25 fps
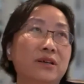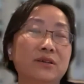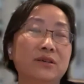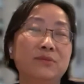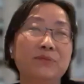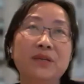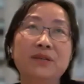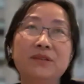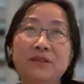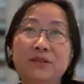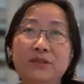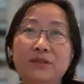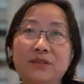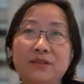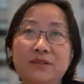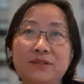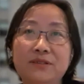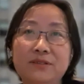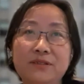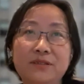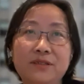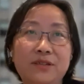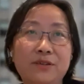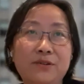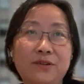
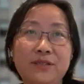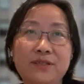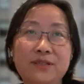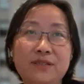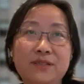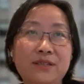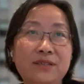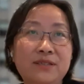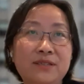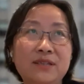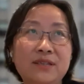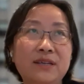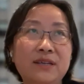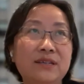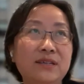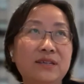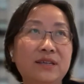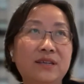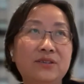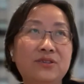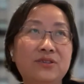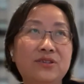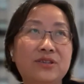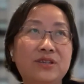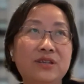As I said,
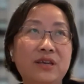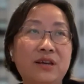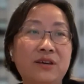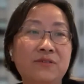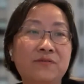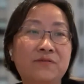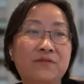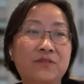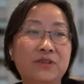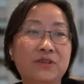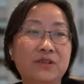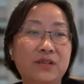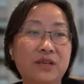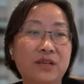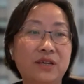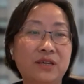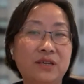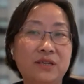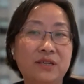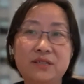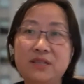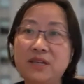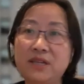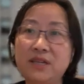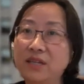ESG effort
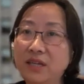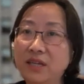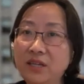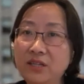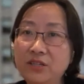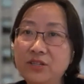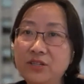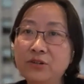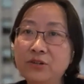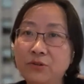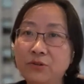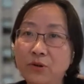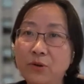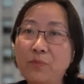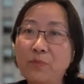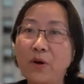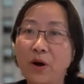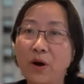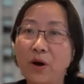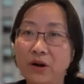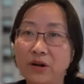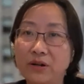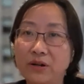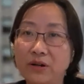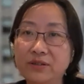is an integral
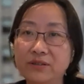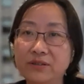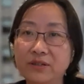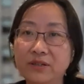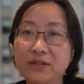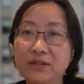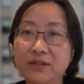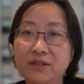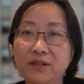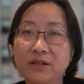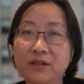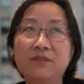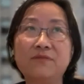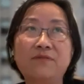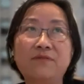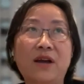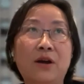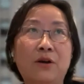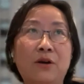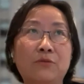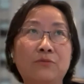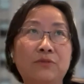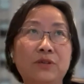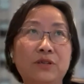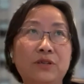part of
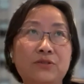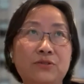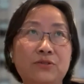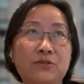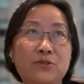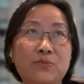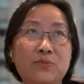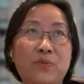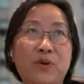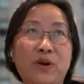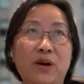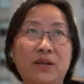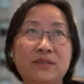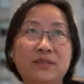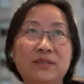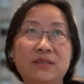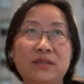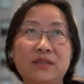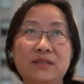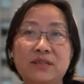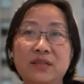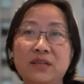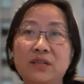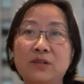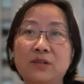our research
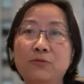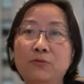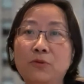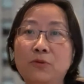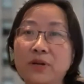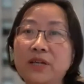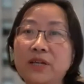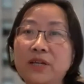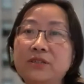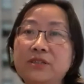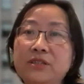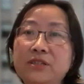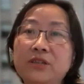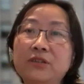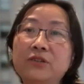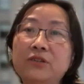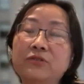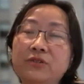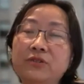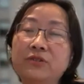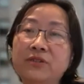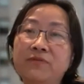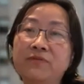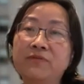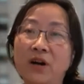process, and it will
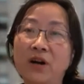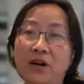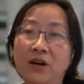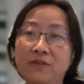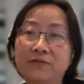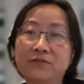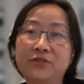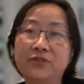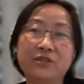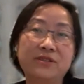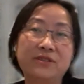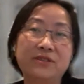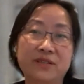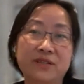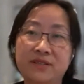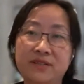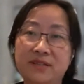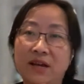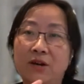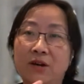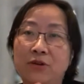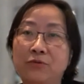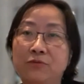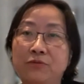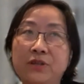continue to evolve just as
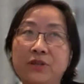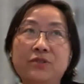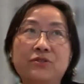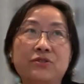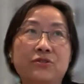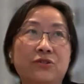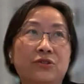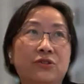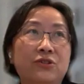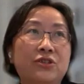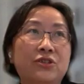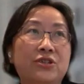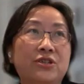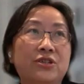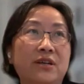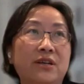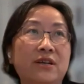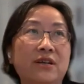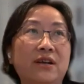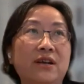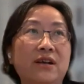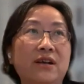our research